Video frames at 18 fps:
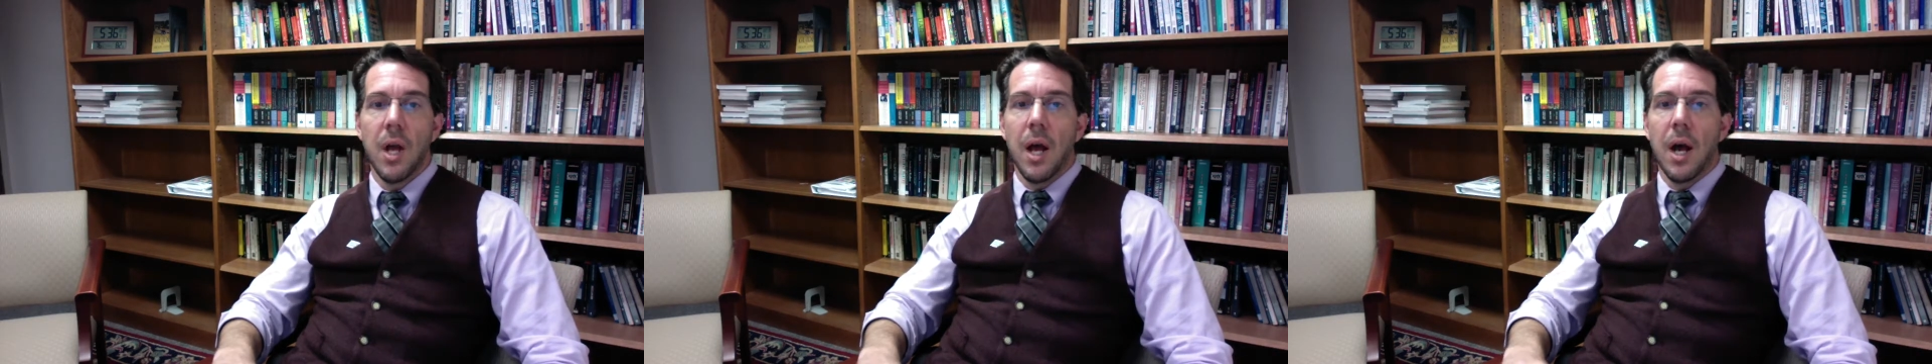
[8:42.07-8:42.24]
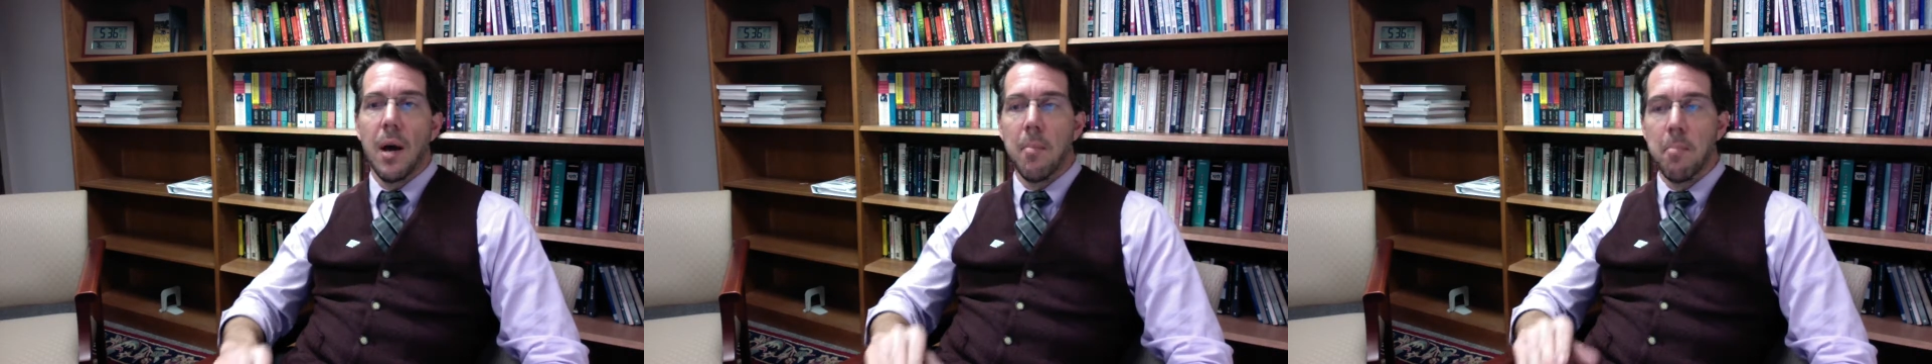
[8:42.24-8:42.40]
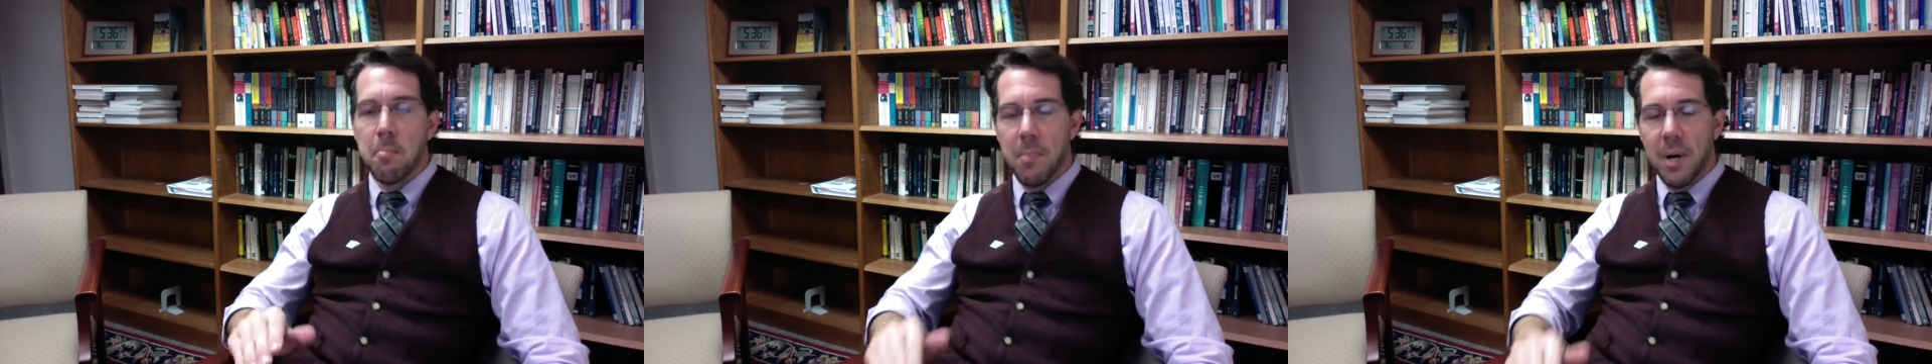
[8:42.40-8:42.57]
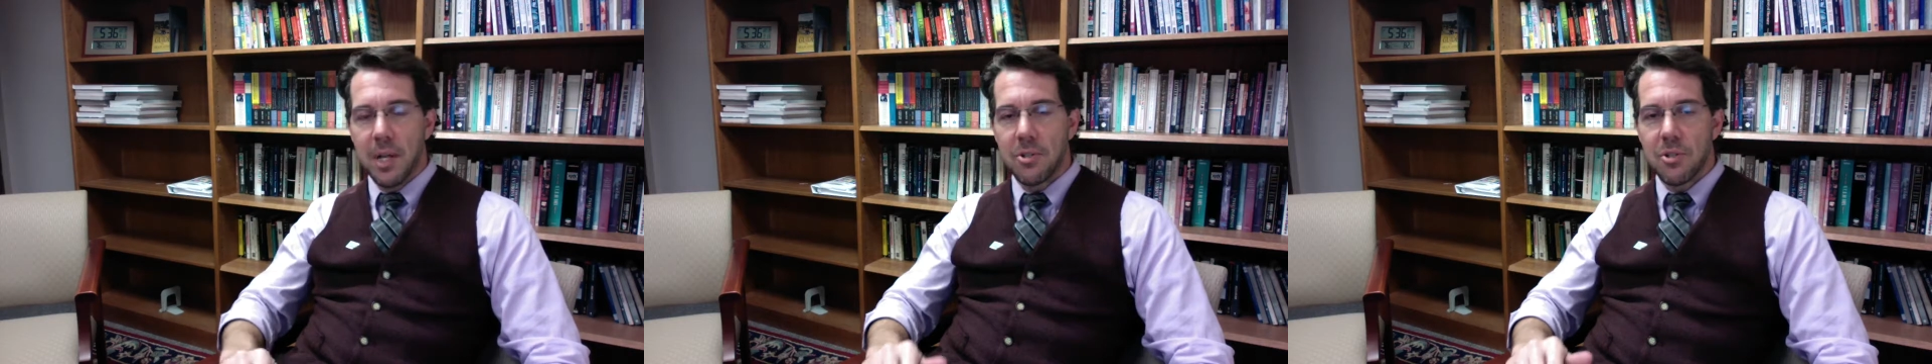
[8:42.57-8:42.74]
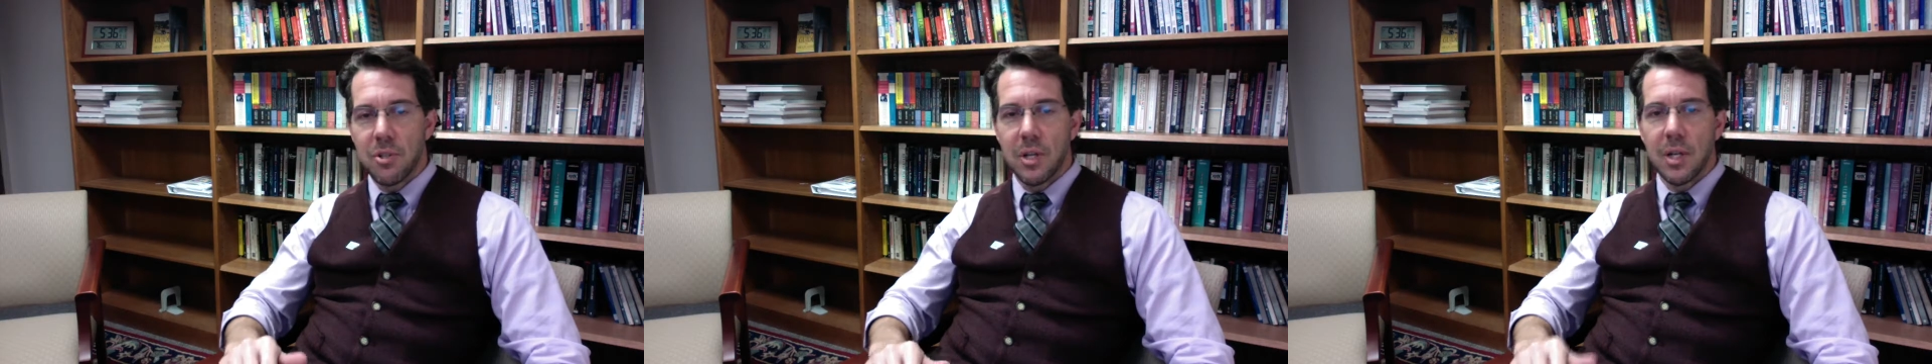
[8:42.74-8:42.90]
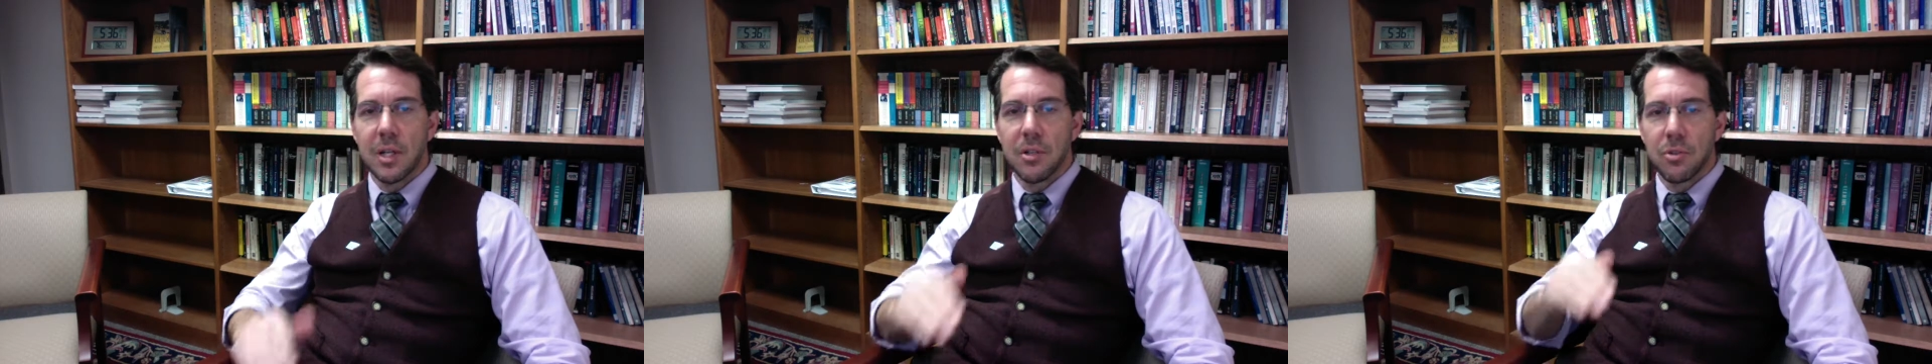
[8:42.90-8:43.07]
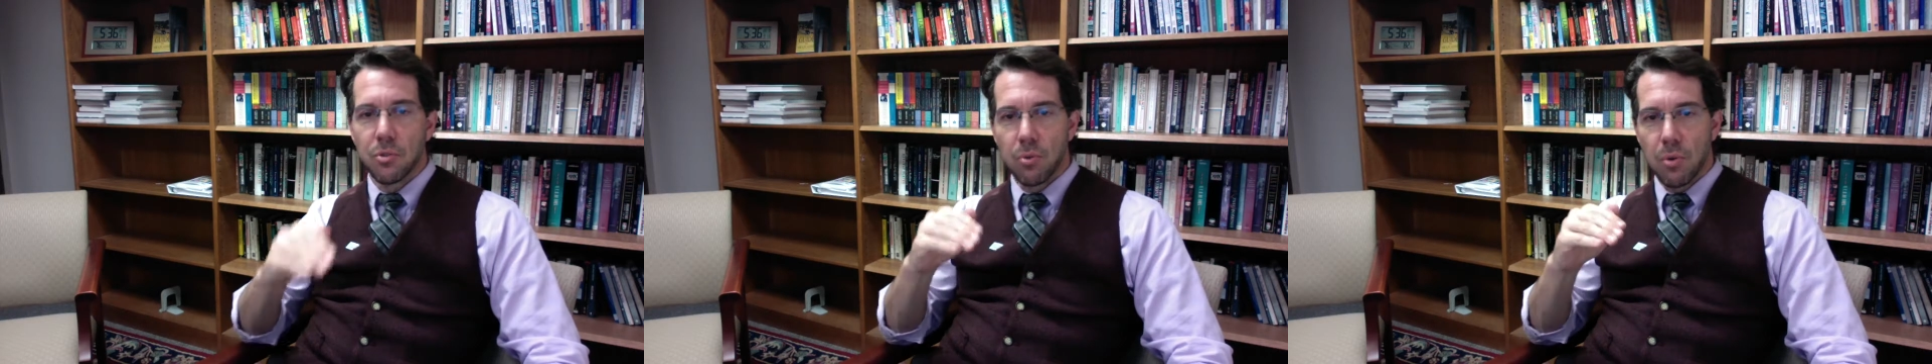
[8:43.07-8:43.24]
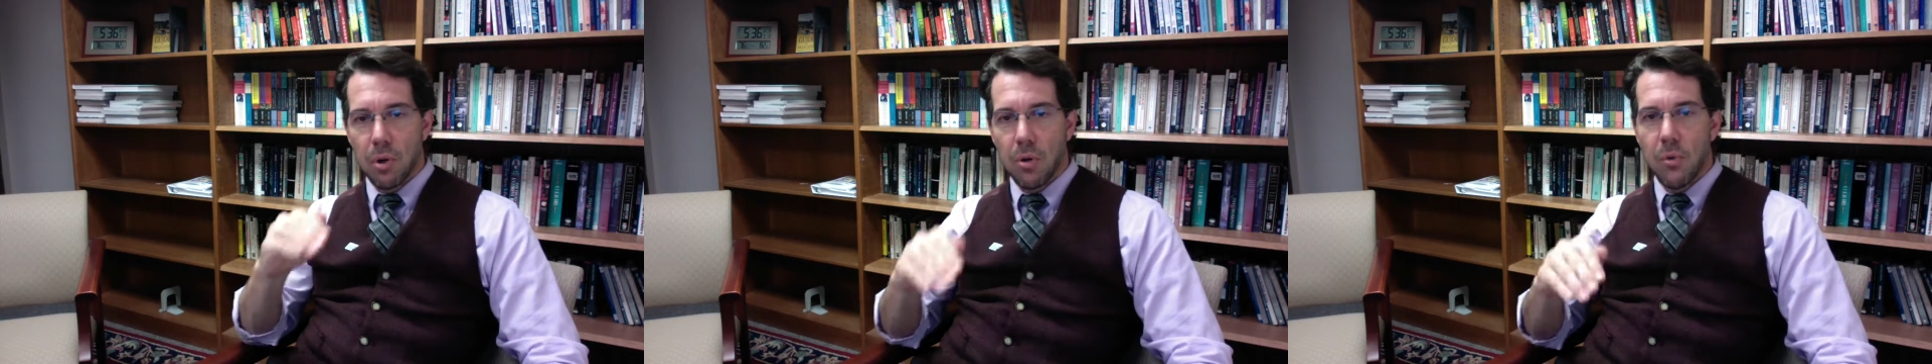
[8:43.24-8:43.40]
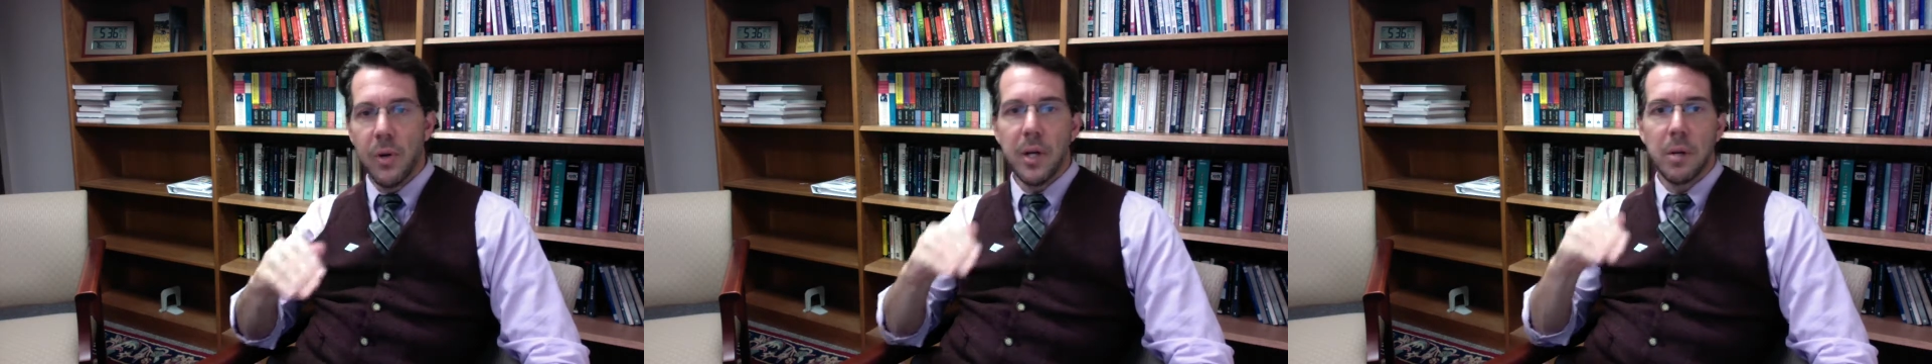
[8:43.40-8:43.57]
a
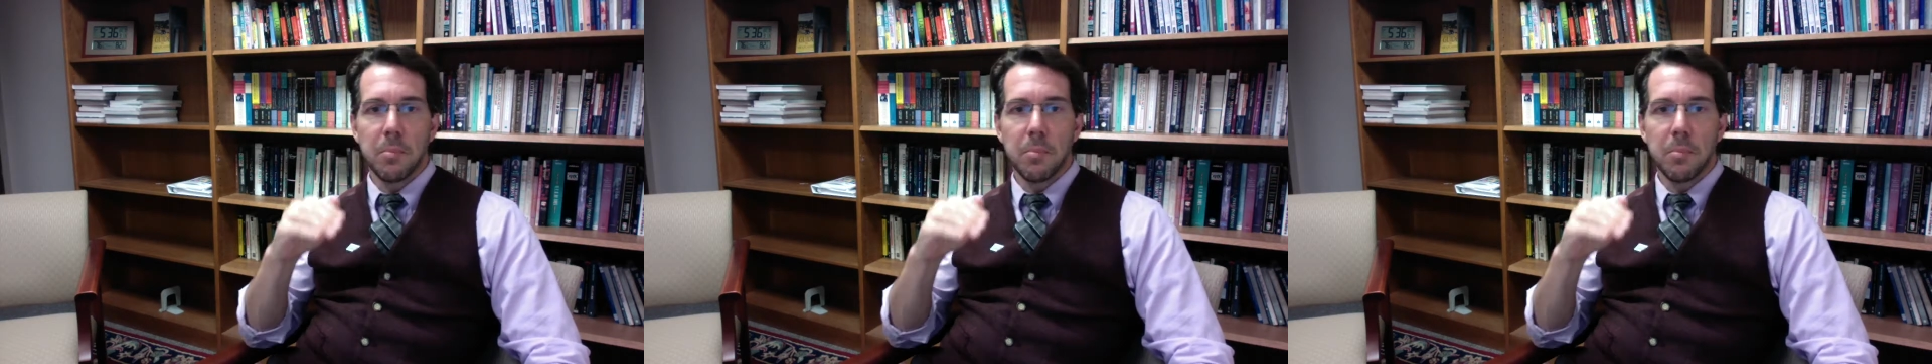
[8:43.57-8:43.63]
growing